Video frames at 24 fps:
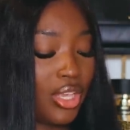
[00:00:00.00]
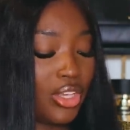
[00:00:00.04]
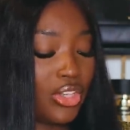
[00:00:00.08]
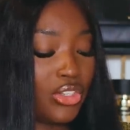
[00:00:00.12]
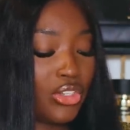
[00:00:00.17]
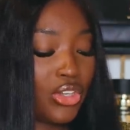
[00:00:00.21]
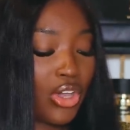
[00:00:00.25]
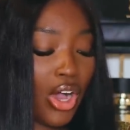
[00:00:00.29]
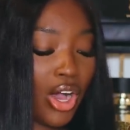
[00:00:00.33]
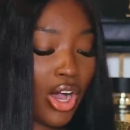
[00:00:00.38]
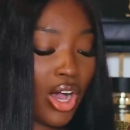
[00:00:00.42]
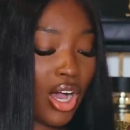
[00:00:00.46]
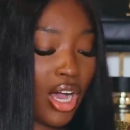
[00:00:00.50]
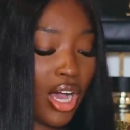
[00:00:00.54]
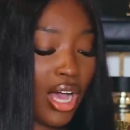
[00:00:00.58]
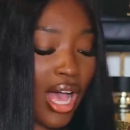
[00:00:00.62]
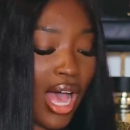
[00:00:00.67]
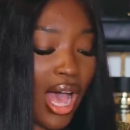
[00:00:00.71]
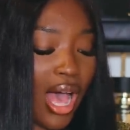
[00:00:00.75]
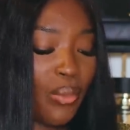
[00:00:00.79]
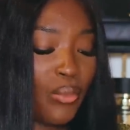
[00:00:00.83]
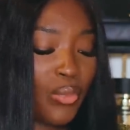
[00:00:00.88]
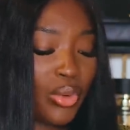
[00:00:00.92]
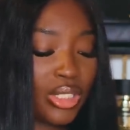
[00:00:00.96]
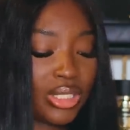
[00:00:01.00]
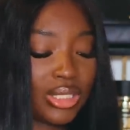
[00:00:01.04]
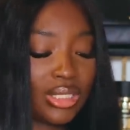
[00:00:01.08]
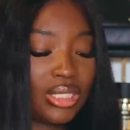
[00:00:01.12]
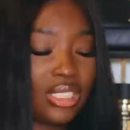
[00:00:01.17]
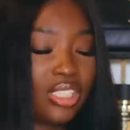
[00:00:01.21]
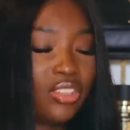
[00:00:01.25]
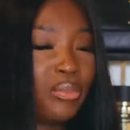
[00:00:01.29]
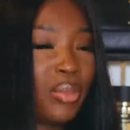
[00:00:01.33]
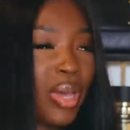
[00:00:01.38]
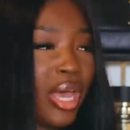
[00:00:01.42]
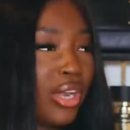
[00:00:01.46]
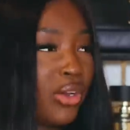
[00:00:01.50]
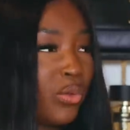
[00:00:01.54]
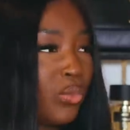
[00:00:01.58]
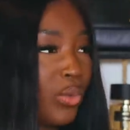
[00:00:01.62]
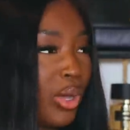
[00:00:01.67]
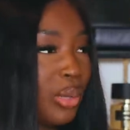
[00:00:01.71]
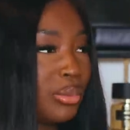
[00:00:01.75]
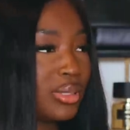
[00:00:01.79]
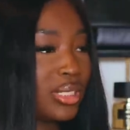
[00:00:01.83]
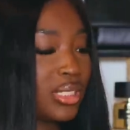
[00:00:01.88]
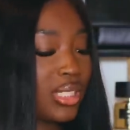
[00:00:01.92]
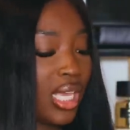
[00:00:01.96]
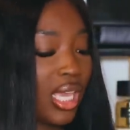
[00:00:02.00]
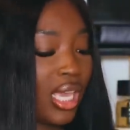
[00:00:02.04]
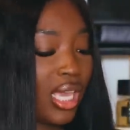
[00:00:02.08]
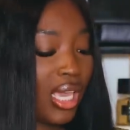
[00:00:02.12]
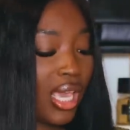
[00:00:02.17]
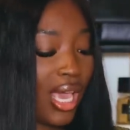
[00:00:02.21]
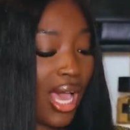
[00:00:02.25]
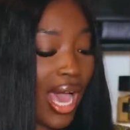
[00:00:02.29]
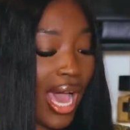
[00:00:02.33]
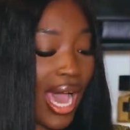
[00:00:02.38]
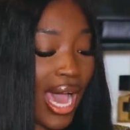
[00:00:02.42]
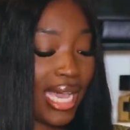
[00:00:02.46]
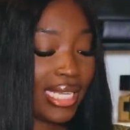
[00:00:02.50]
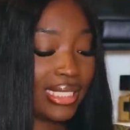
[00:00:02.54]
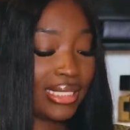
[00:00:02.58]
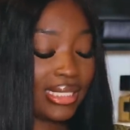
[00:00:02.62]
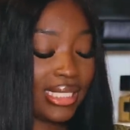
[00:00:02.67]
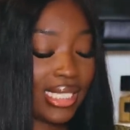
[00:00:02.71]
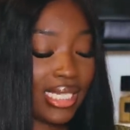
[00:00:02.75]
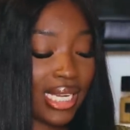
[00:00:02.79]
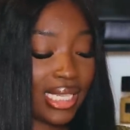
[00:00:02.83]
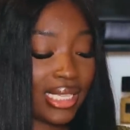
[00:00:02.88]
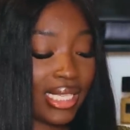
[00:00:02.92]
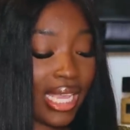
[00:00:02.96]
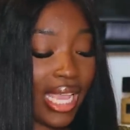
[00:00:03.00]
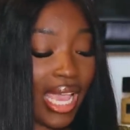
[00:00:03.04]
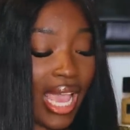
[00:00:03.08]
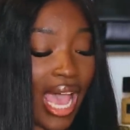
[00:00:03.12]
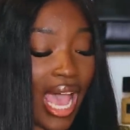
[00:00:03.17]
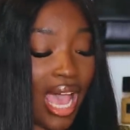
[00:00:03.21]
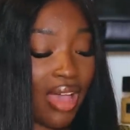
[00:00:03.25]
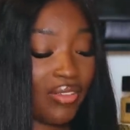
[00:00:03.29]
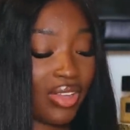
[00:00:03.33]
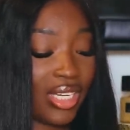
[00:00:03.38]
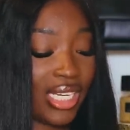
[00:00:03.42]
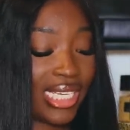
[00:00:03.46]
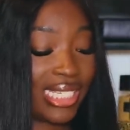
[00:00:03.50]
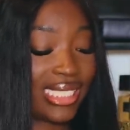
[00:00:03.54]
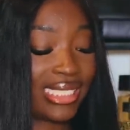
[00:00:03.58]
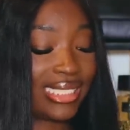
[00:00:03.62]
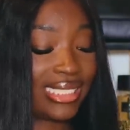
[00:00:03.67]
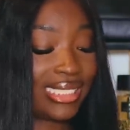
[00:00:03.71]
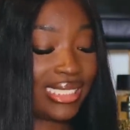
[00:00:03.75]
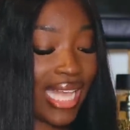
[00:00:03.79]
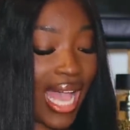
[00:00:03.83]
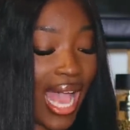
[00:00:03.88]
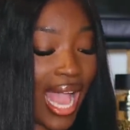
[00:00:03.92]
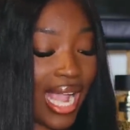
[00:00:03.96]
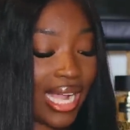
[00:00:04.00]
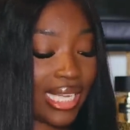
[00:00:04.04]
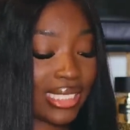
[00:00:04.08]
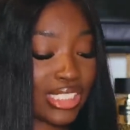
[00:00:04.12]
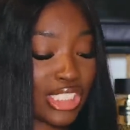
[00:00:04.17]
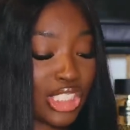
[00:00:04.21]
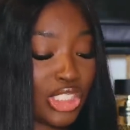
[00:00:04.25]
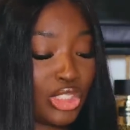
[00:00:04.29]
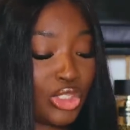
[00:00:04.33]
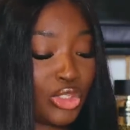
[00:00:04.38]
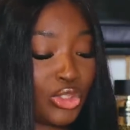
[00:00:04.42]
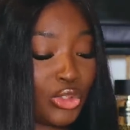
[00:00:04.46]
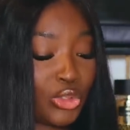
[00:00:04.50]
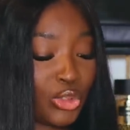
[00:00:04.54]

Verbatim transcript: y'all i'm on steve madden website i see that they have an exact